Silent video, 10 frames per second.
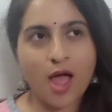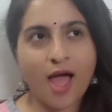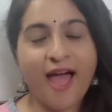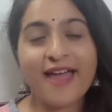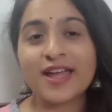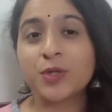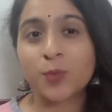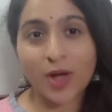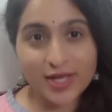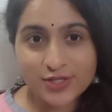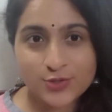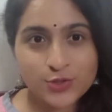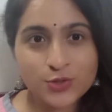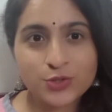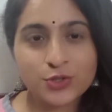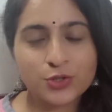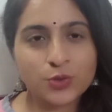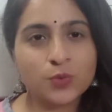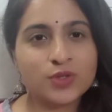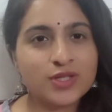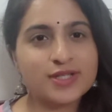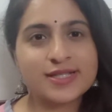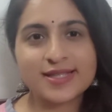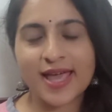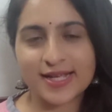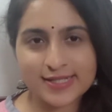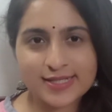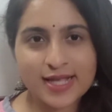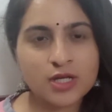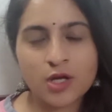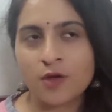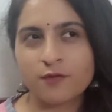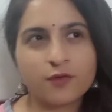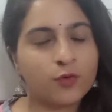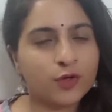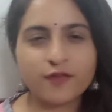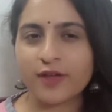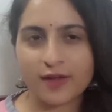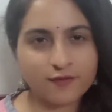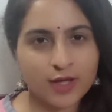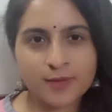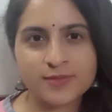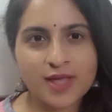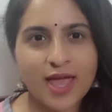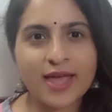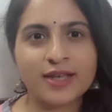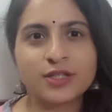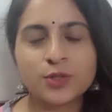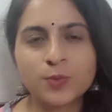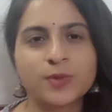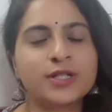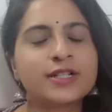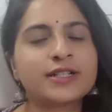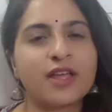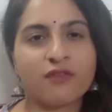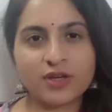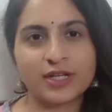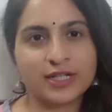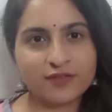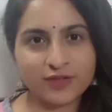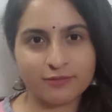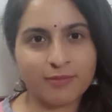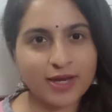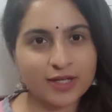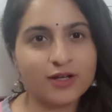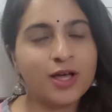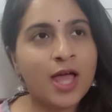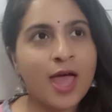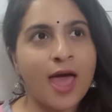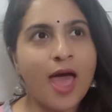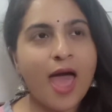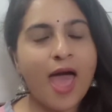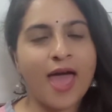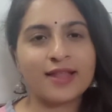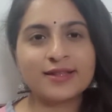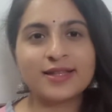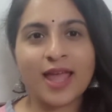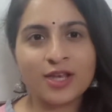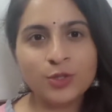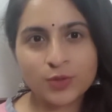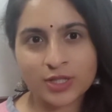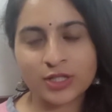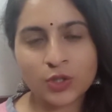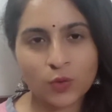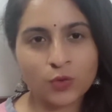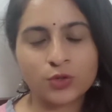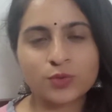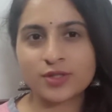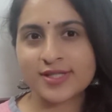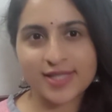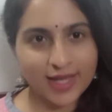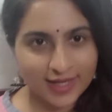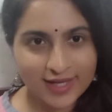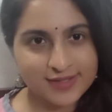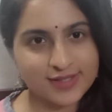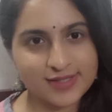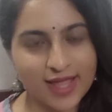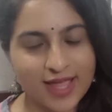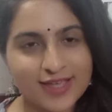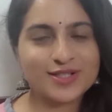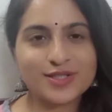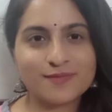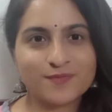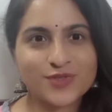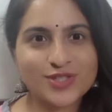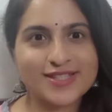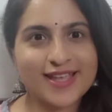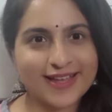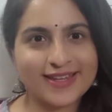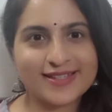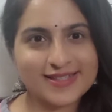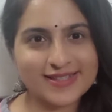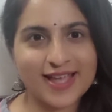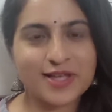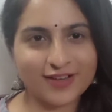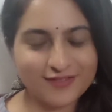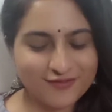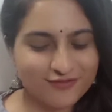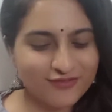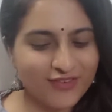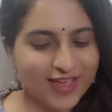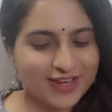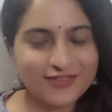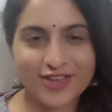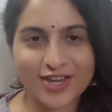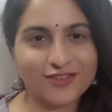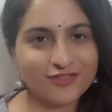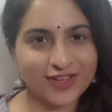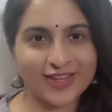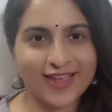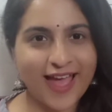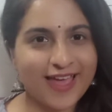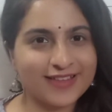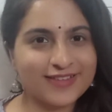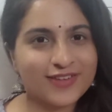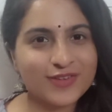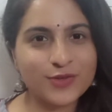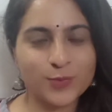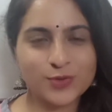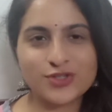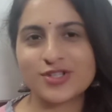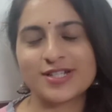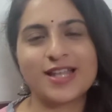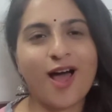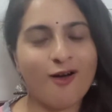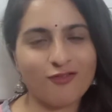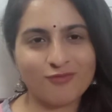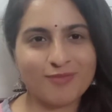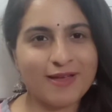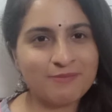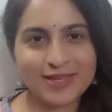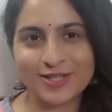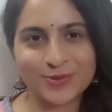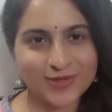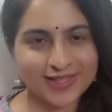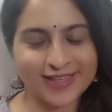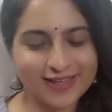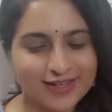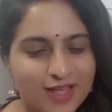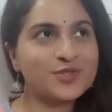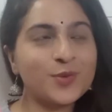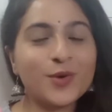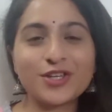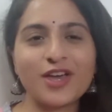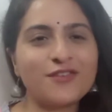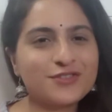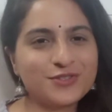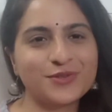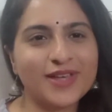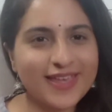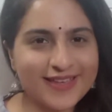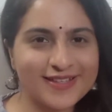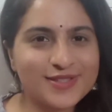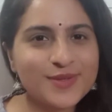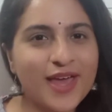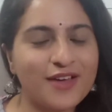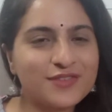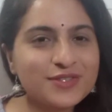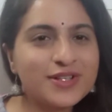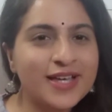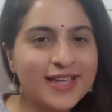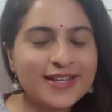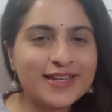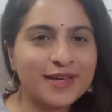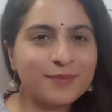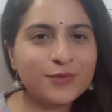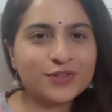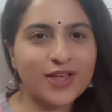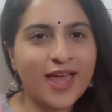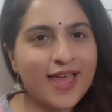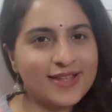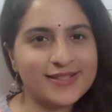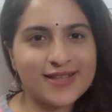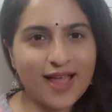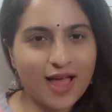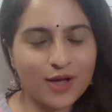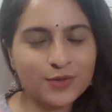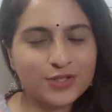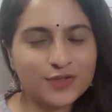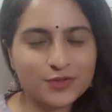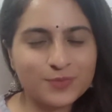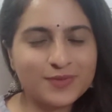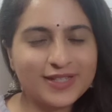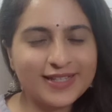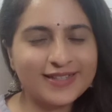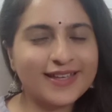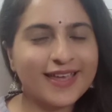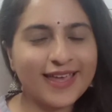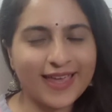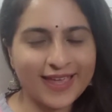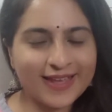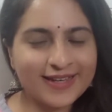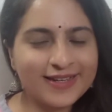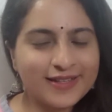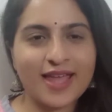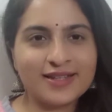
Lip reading: I advise you to do this exercise for 4 or 5 times and you will definitely feel better. And then you can go to the second exercise. So the second exercise is very funny. I think you would just laugh by me doing it. What you have to do is you have to take both your hands out. You have to breathe in.